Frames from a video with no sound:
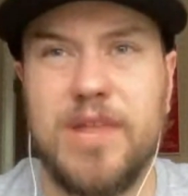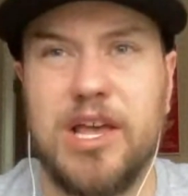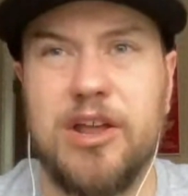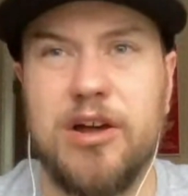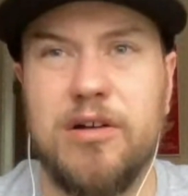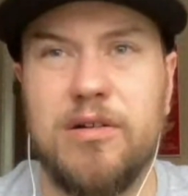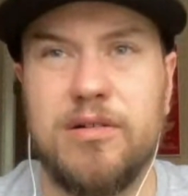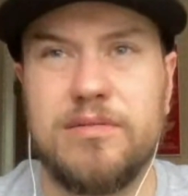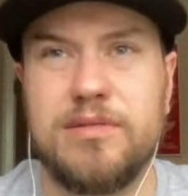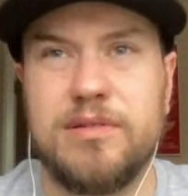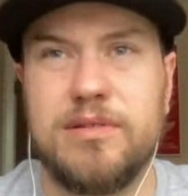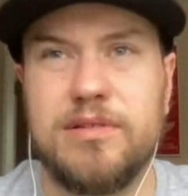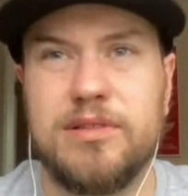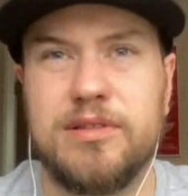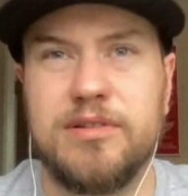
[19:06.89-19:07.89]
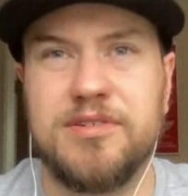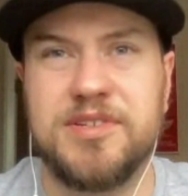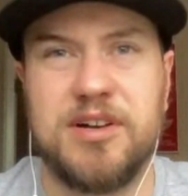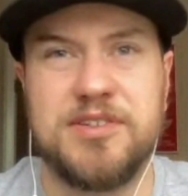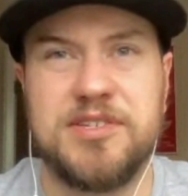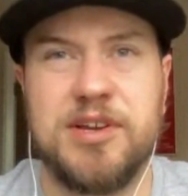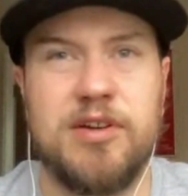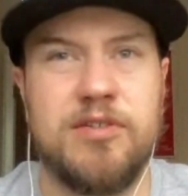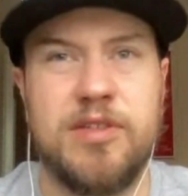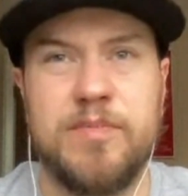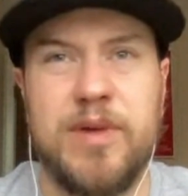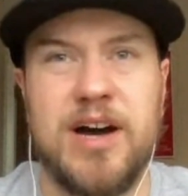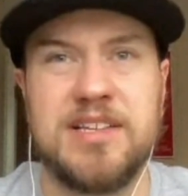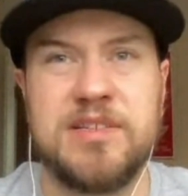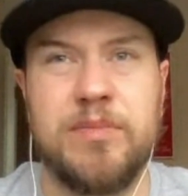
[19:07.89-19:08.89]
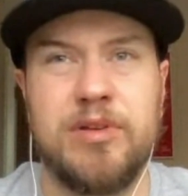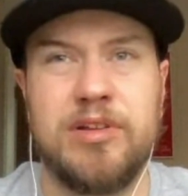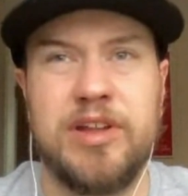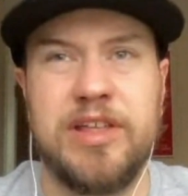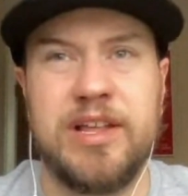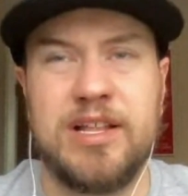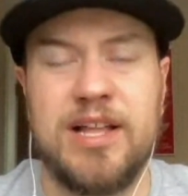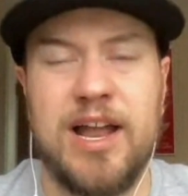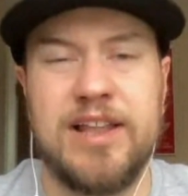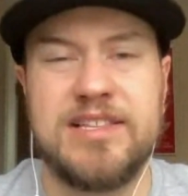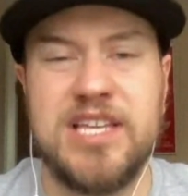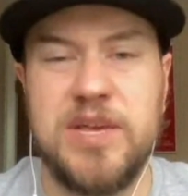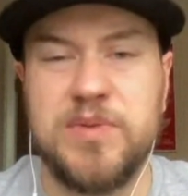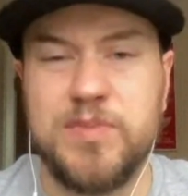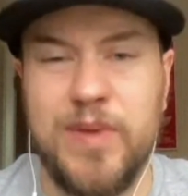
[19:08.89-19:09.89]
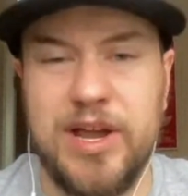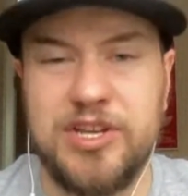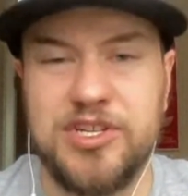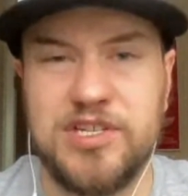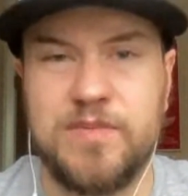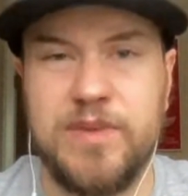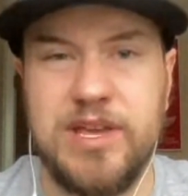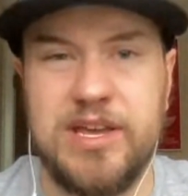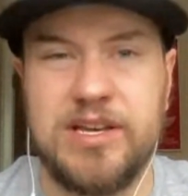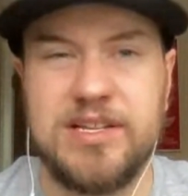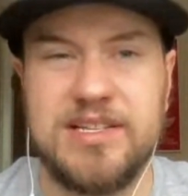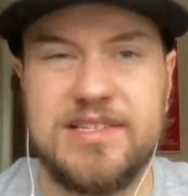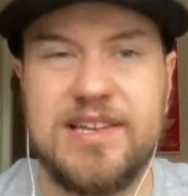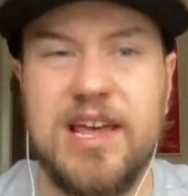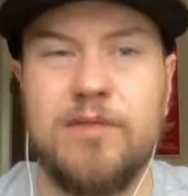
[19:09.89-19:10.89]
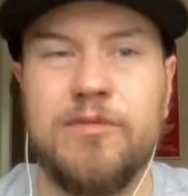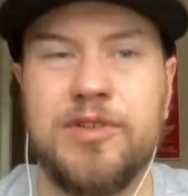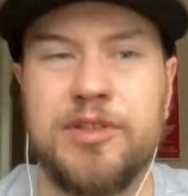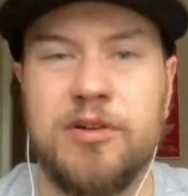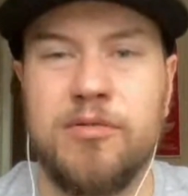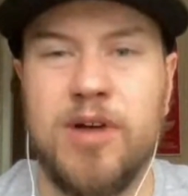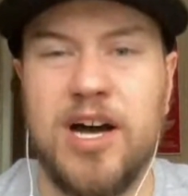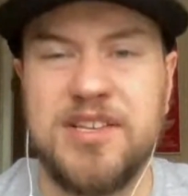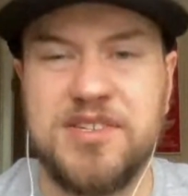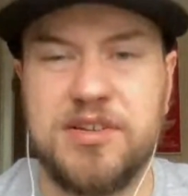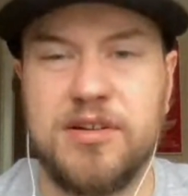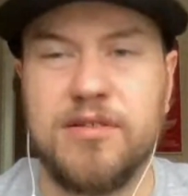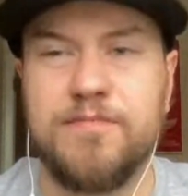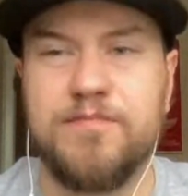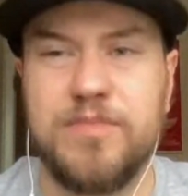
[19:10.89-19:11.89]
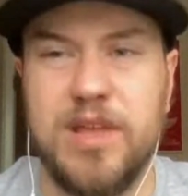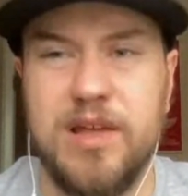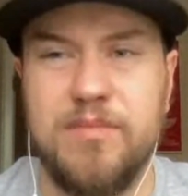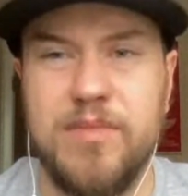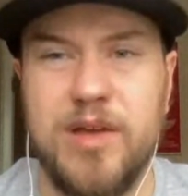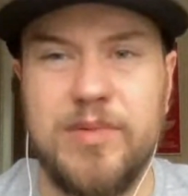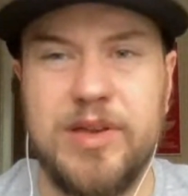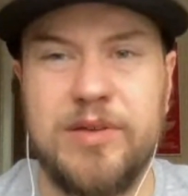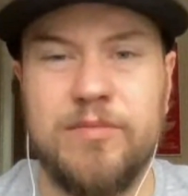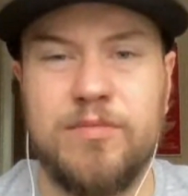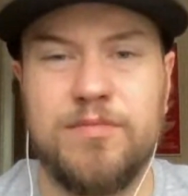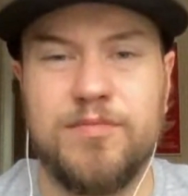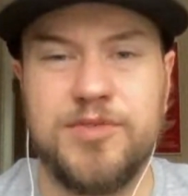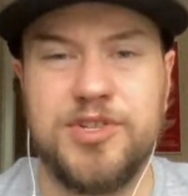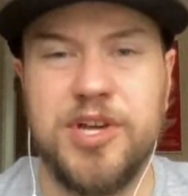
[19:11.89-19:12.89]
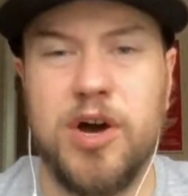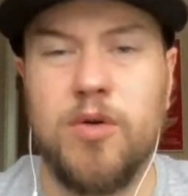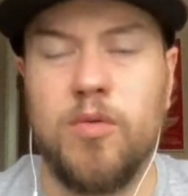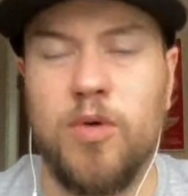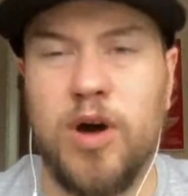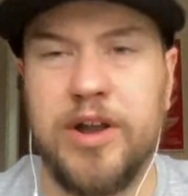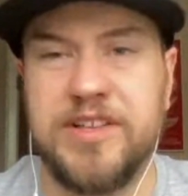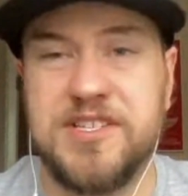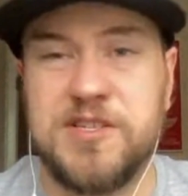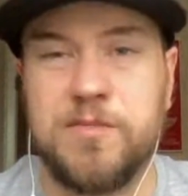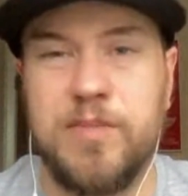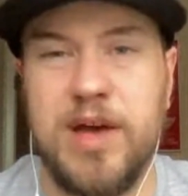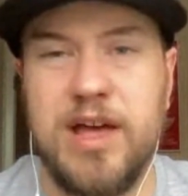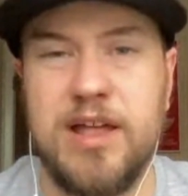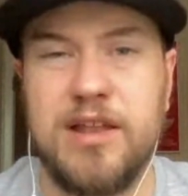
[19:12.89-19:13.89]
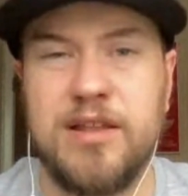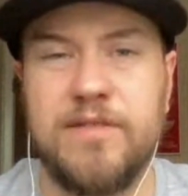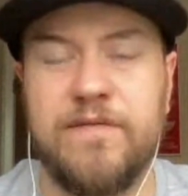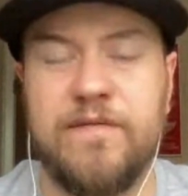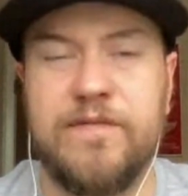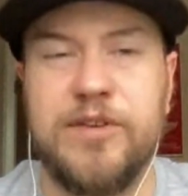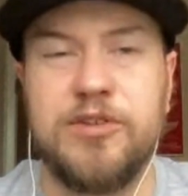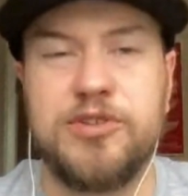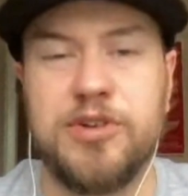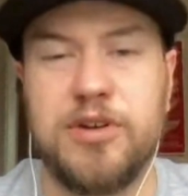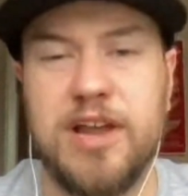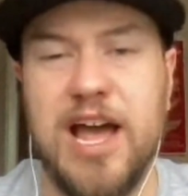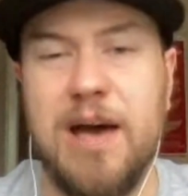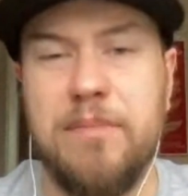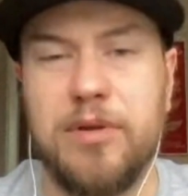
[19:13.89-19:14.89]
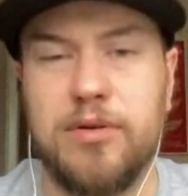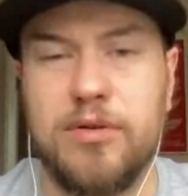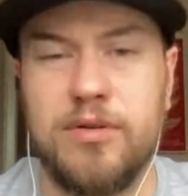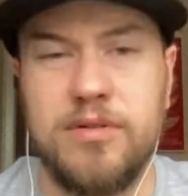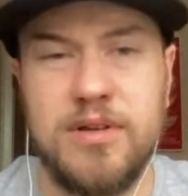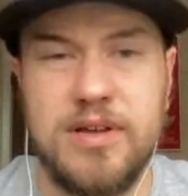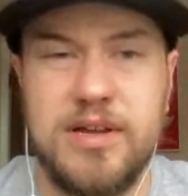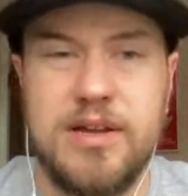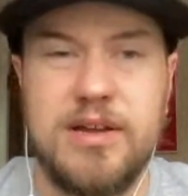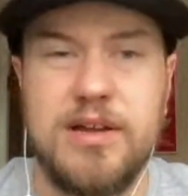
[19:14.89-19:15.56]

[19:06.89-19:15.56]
You know, there's also the possibility that a lot of teams might just be content with their roster and maybe don't want to spend future capital